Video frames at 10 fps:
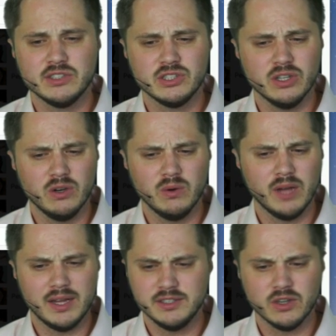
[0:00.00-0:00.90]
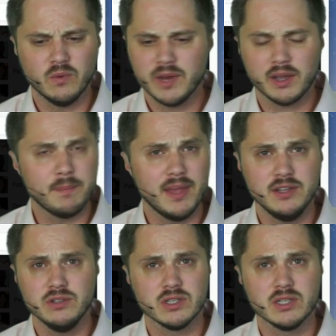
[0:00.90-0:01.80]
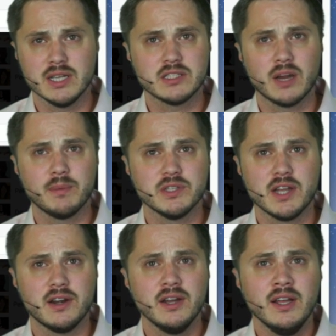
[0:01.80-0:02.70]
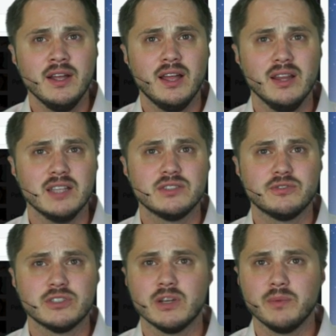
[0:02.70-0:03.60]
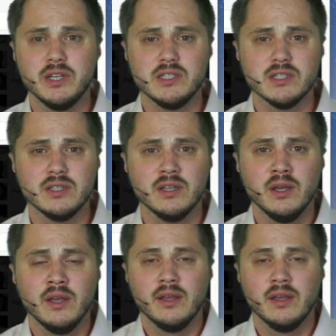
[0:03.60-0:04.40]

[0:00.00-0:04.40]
So I don't recommend using a Desktop Presenter unless for some reason